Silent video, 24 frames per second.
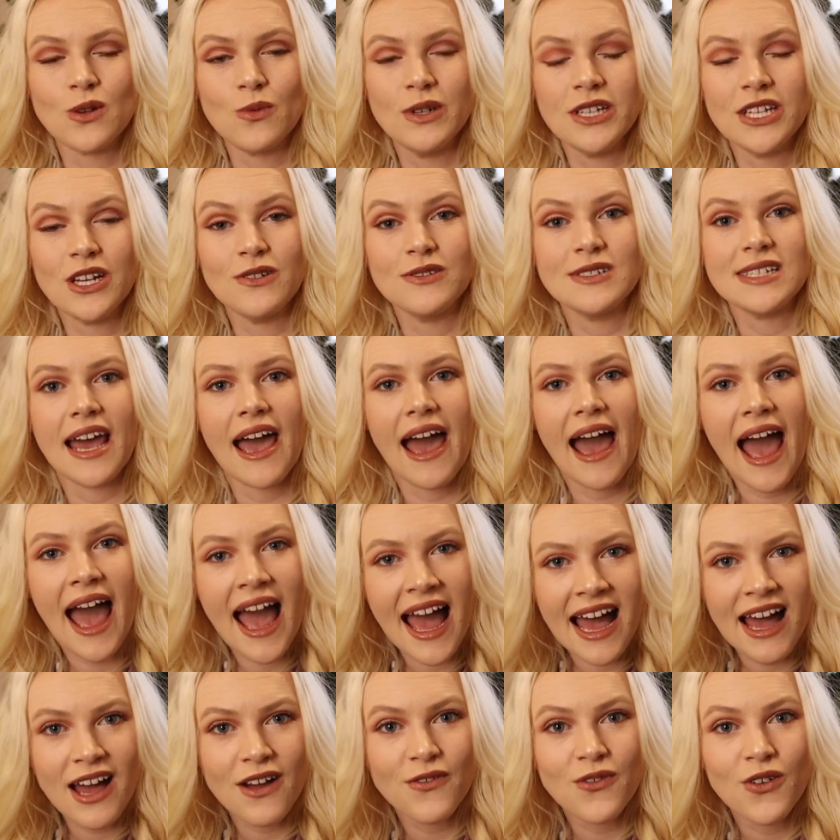we don't
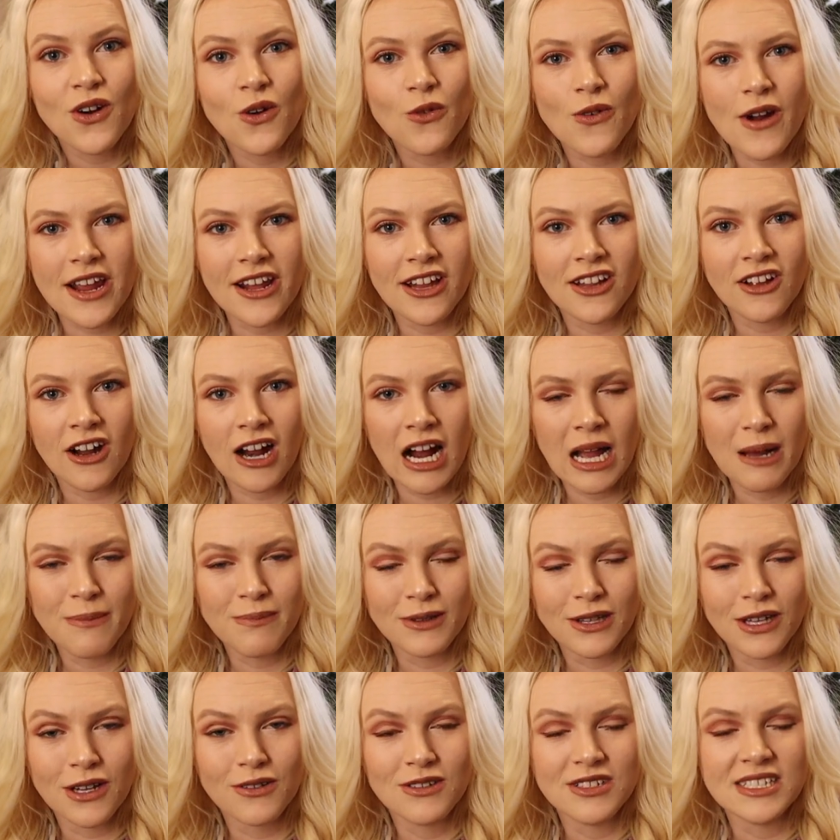have regular
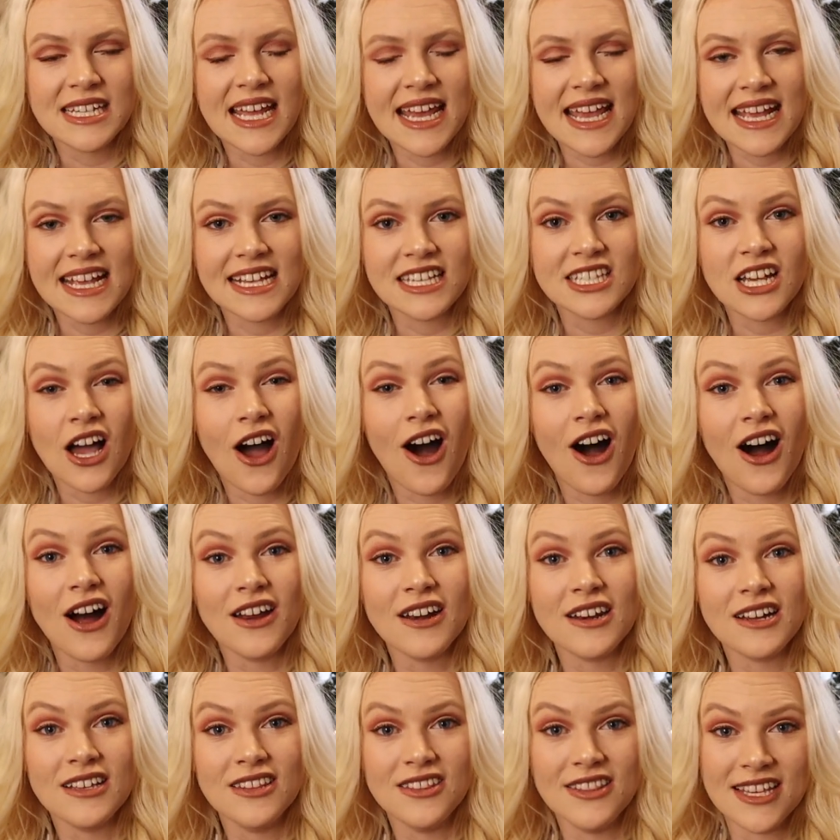upload days
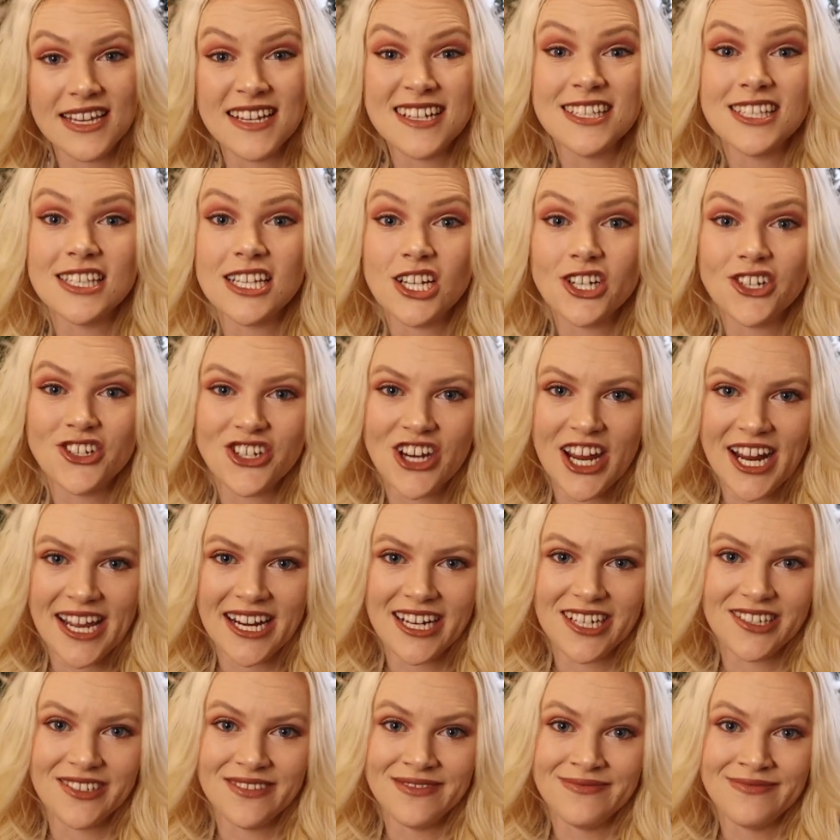on this
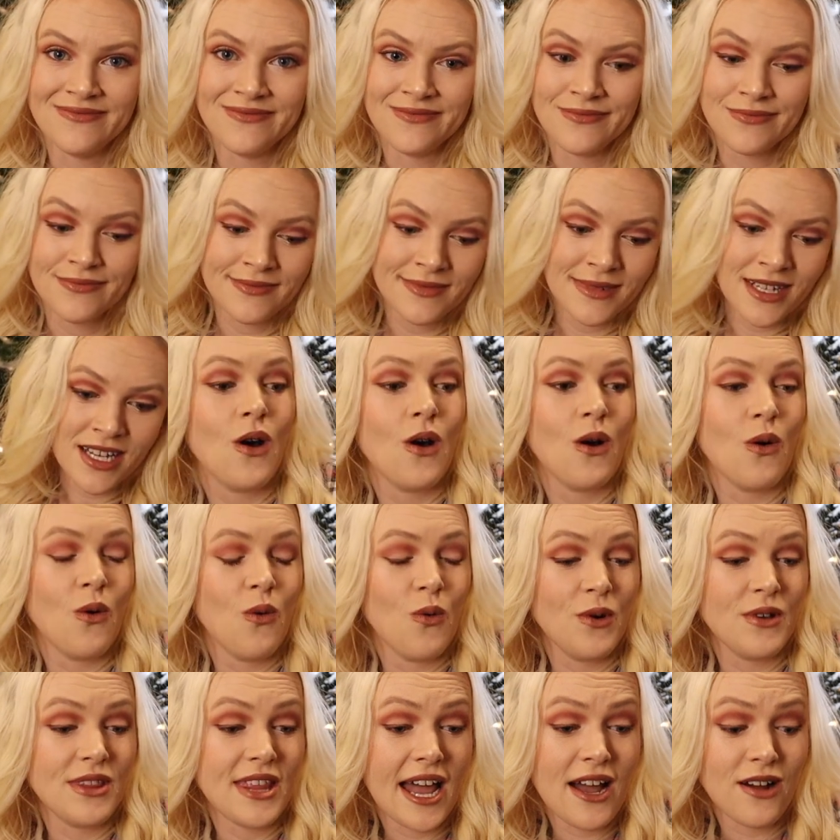channel
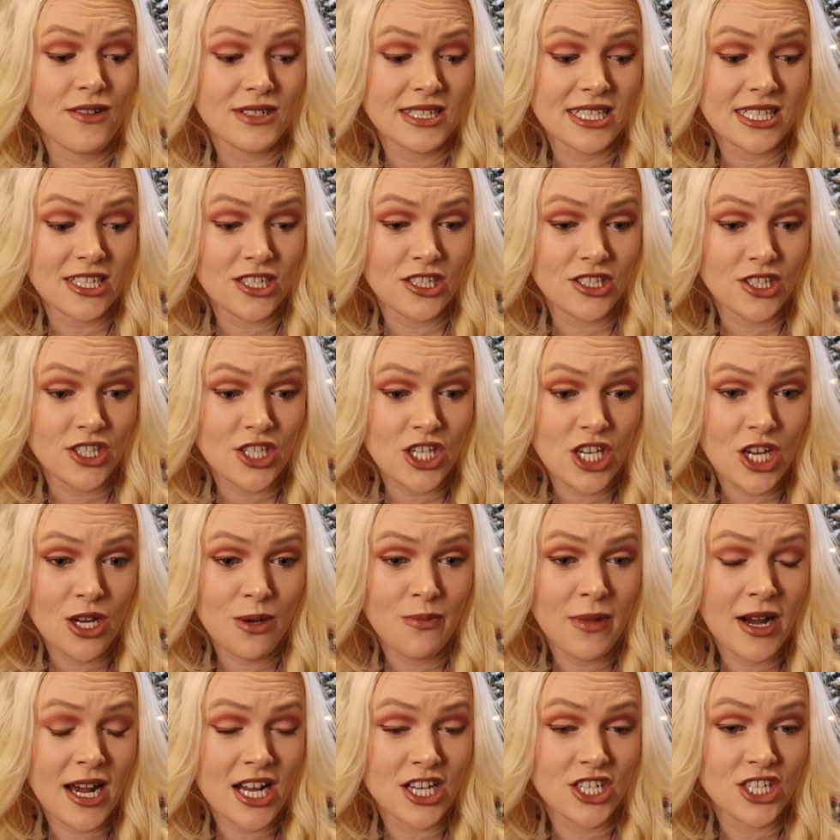without too
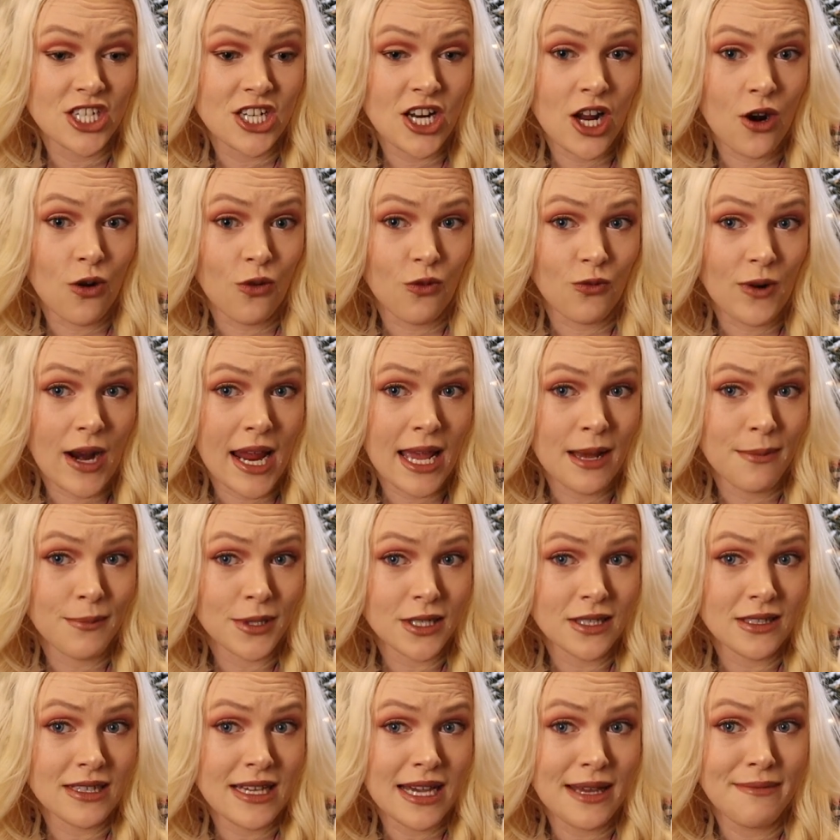much, you know,
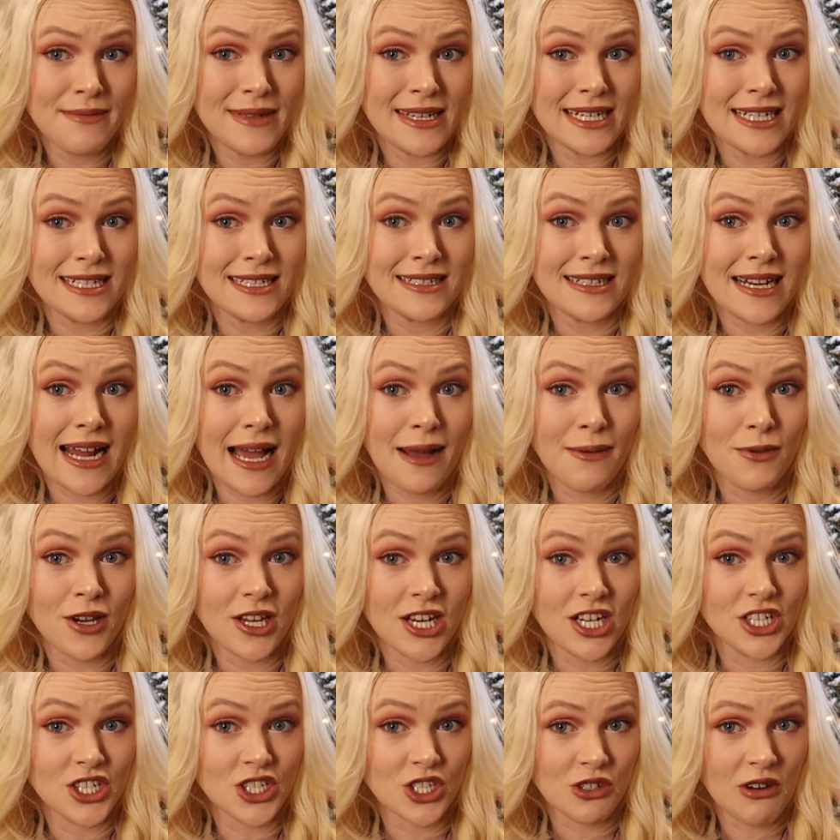ramble, I mean, I'm
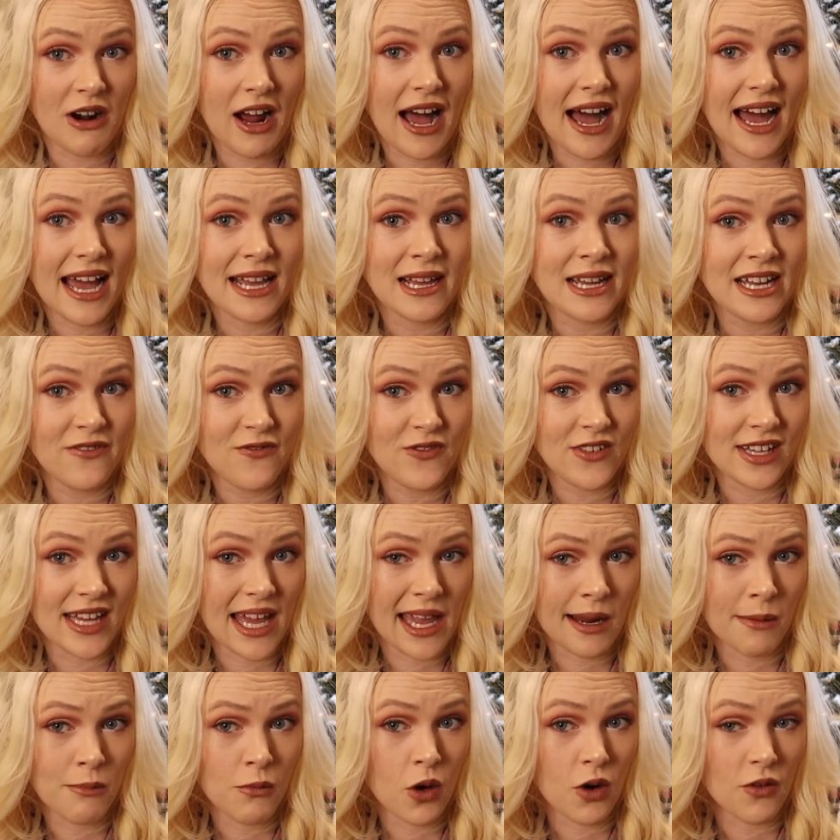gonna try. I feel
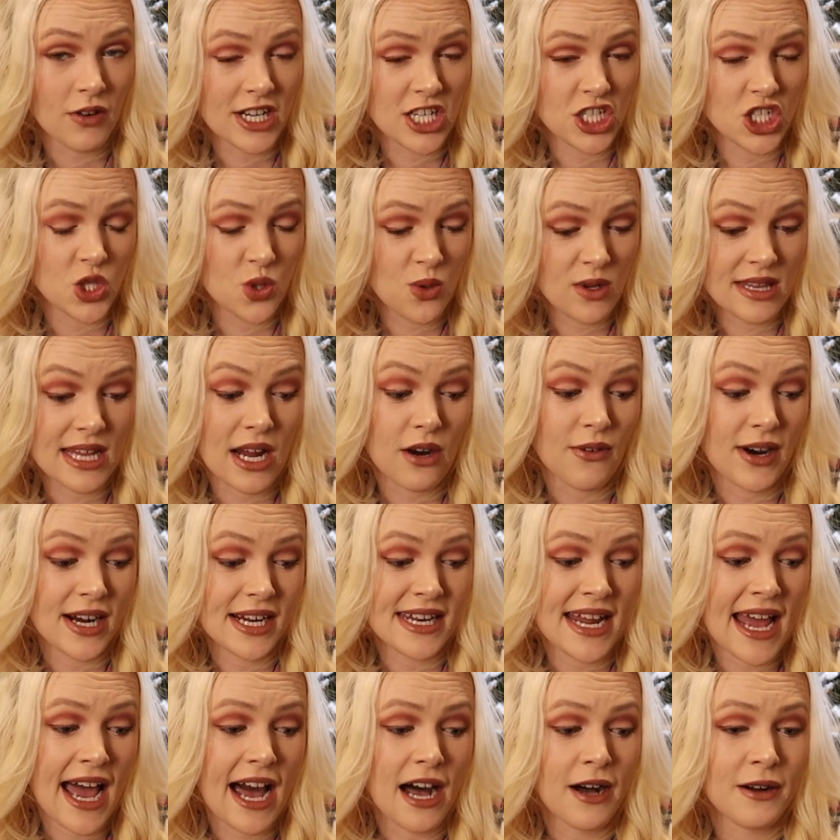like I'm already doing that
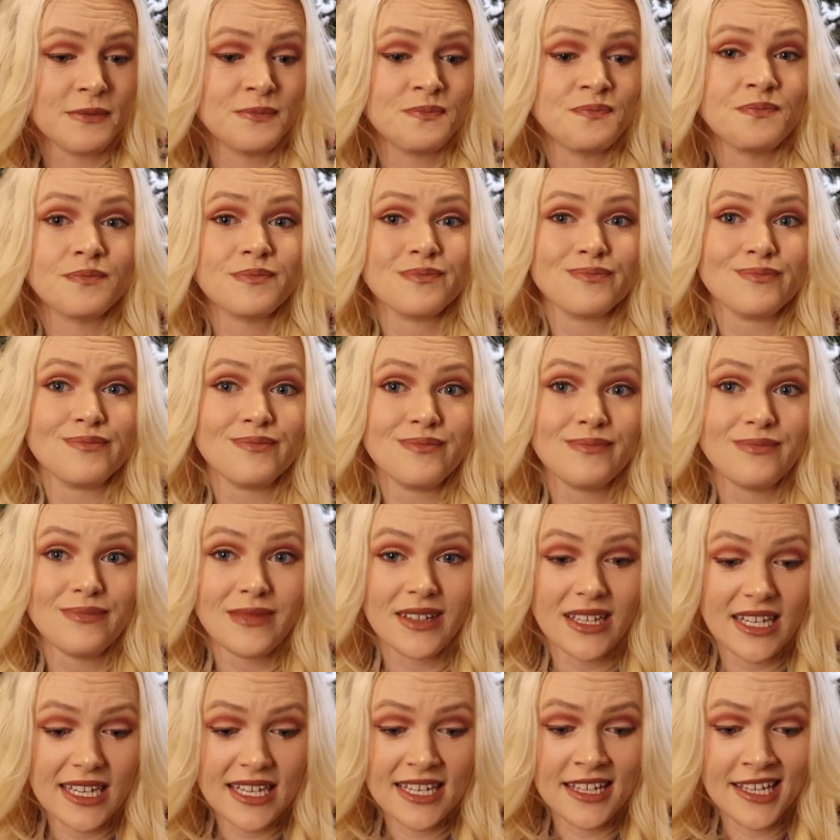right now
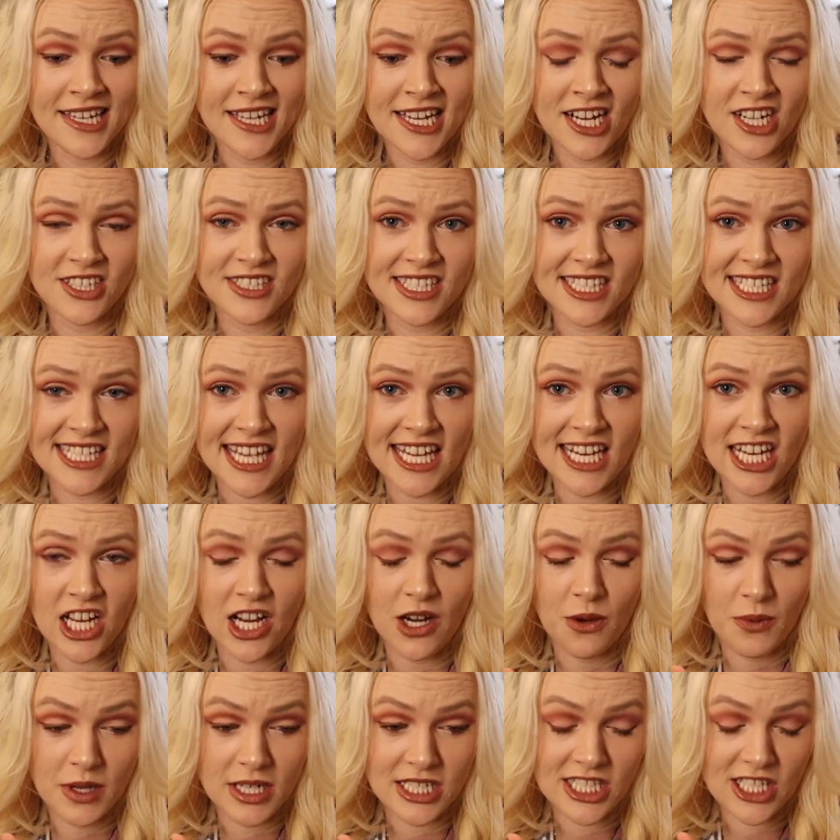here's the skinny
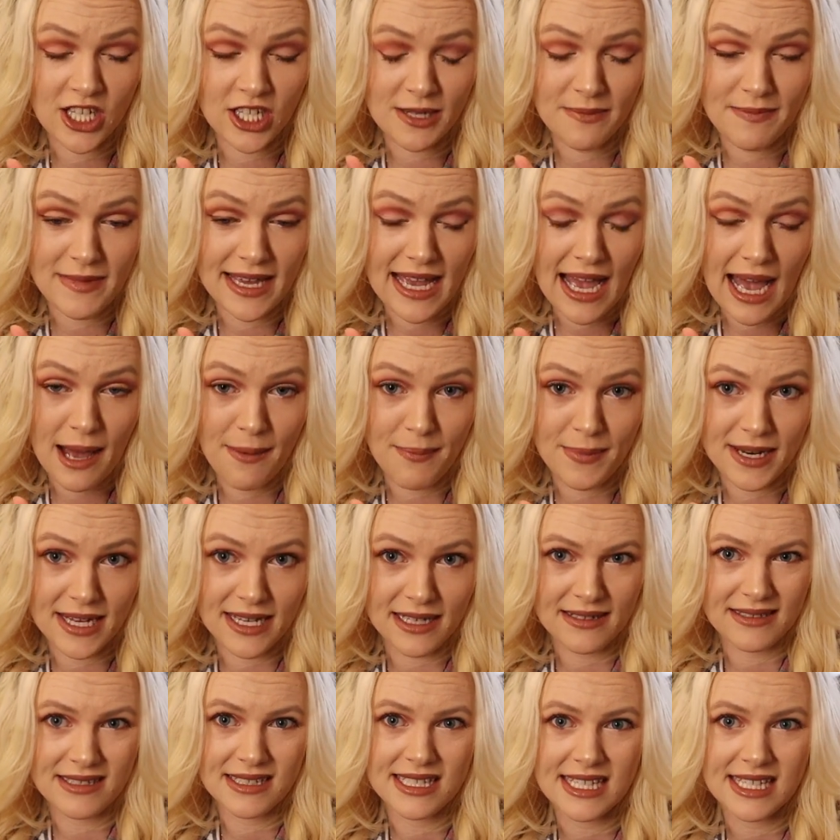on what's going to be happening.